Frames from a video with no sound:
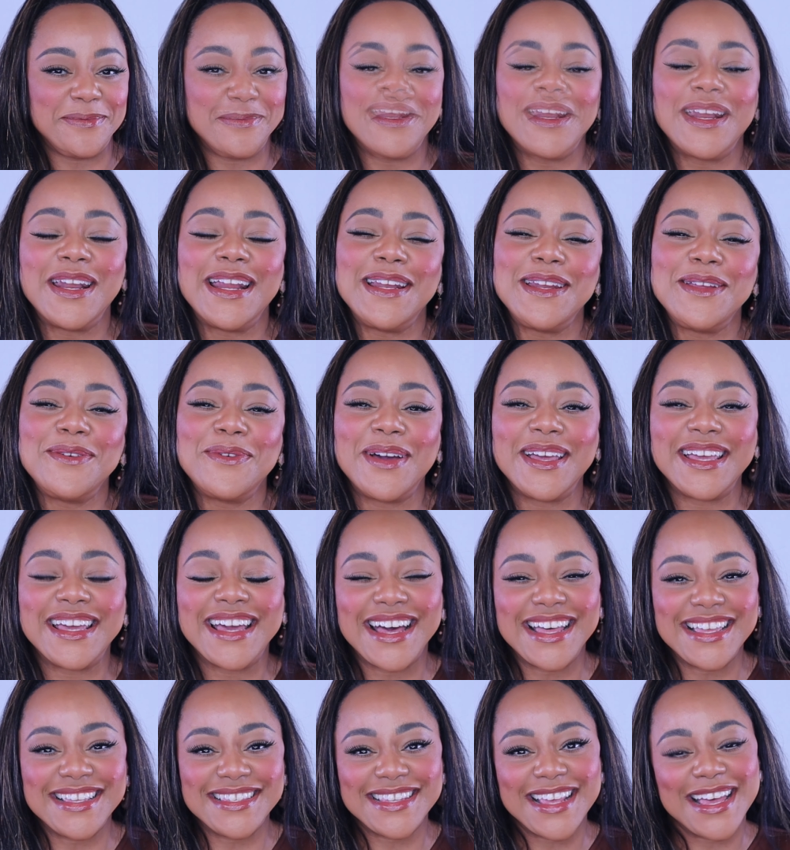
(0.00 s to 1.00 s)
But anyway,
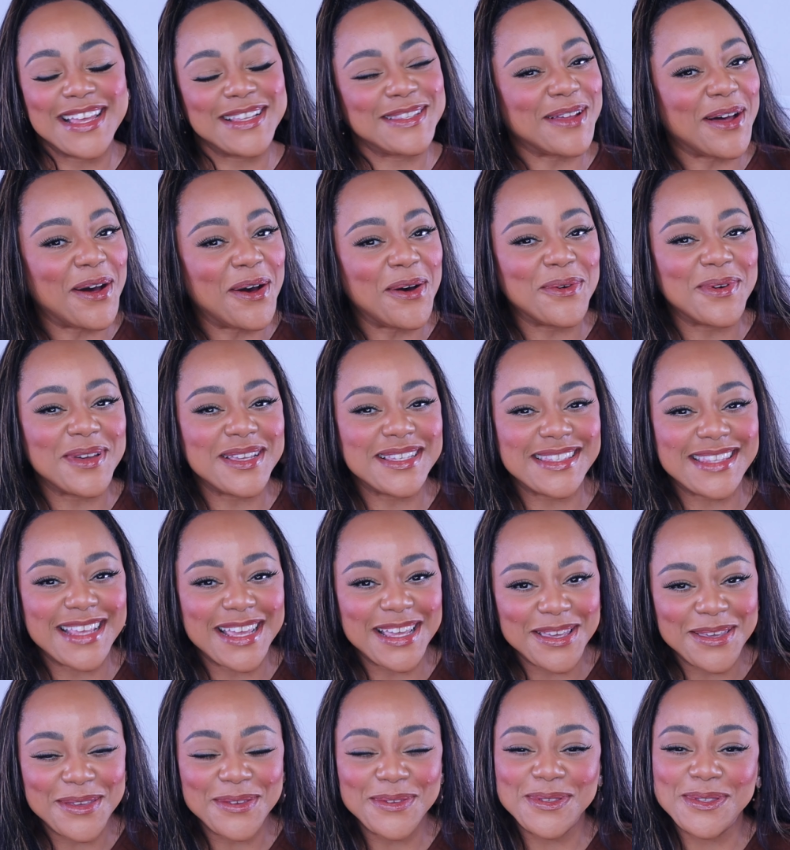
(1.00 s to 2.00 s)
guys, as always,
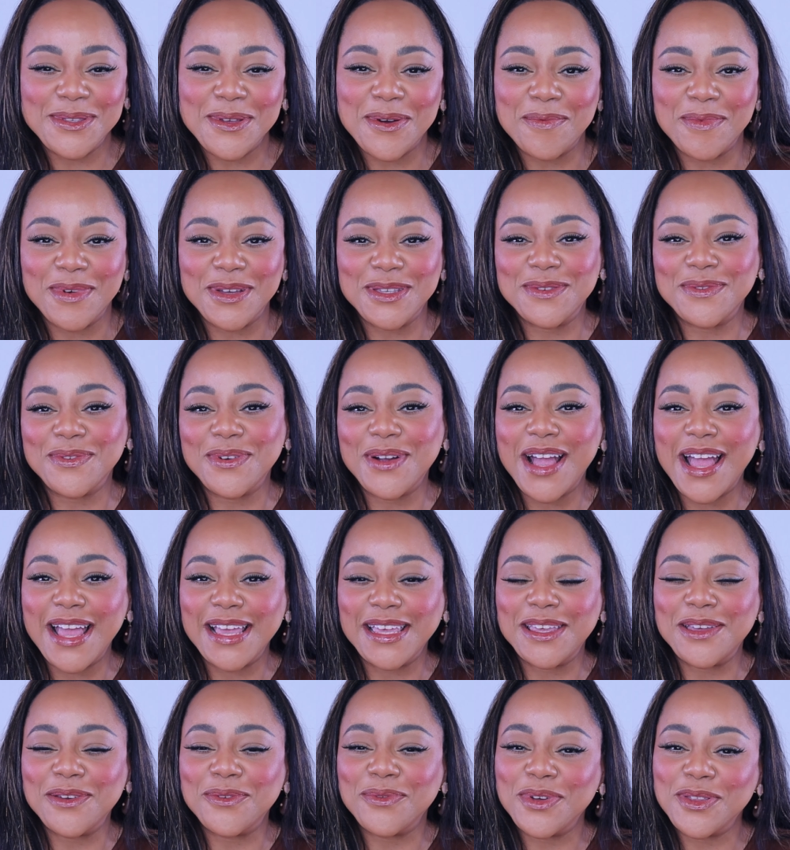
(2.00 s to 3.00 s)
thank you so much for
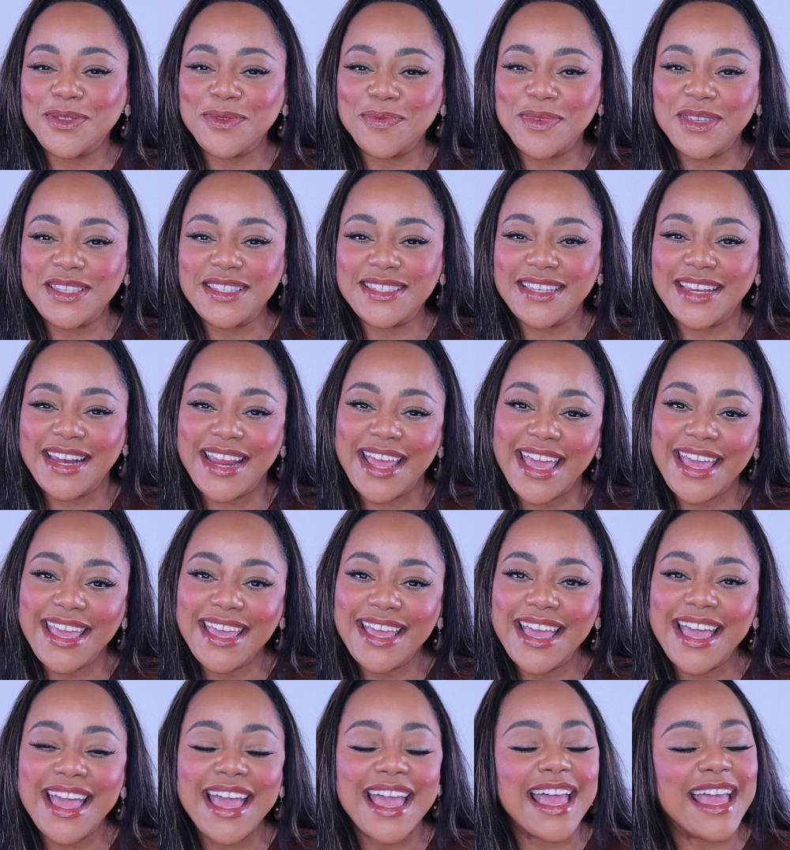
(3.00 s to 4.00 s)
hanging with me
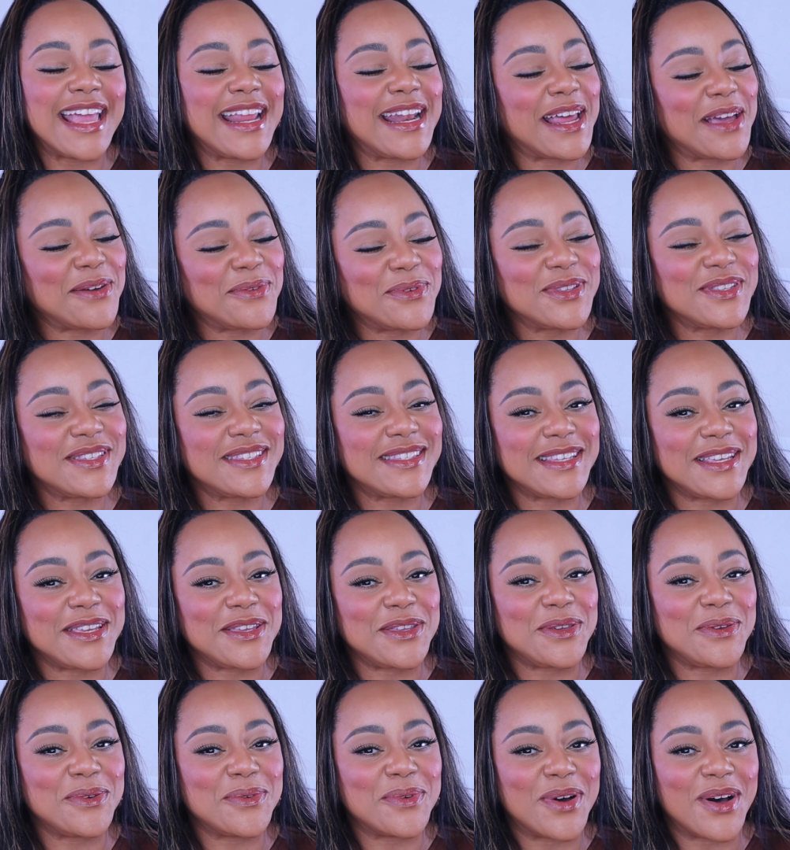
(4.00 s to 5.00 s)
today, and I will see
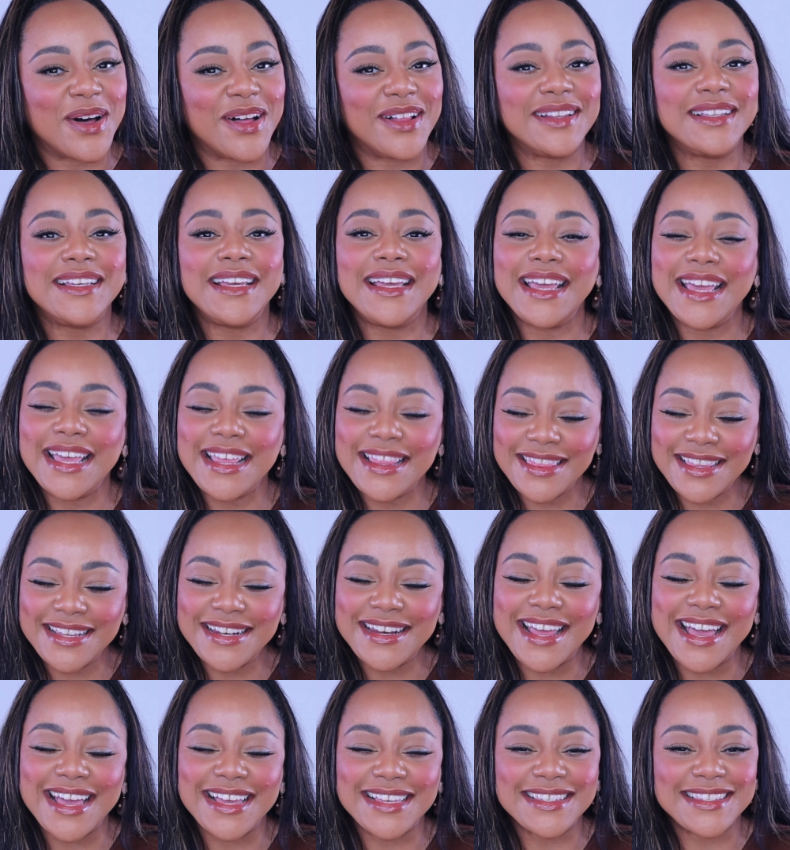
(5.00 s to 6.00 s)
you all in the
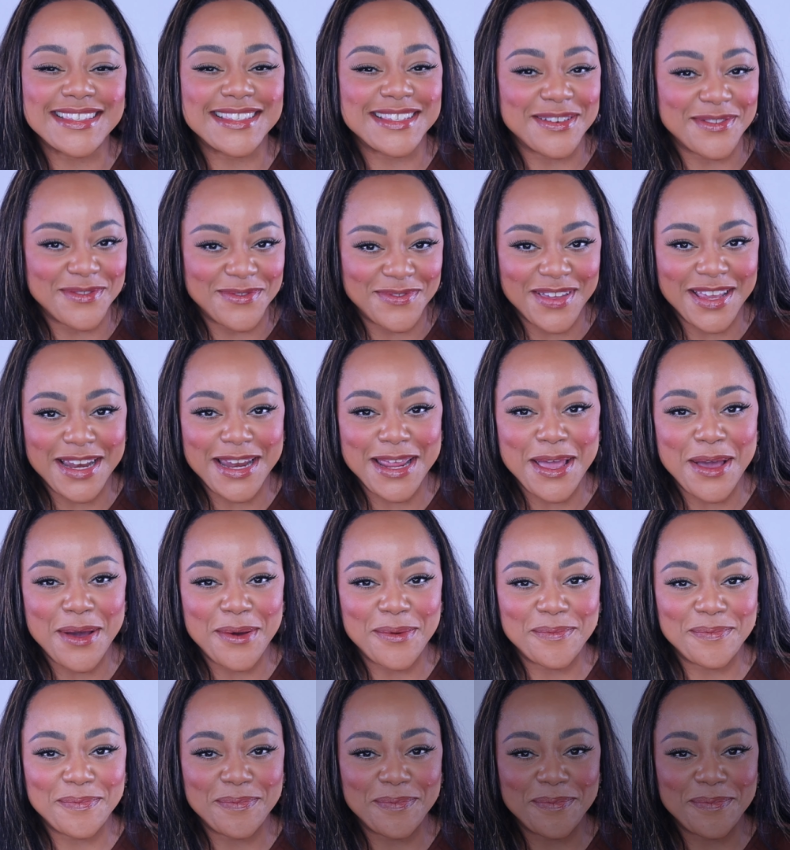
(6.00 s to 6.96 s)
next video.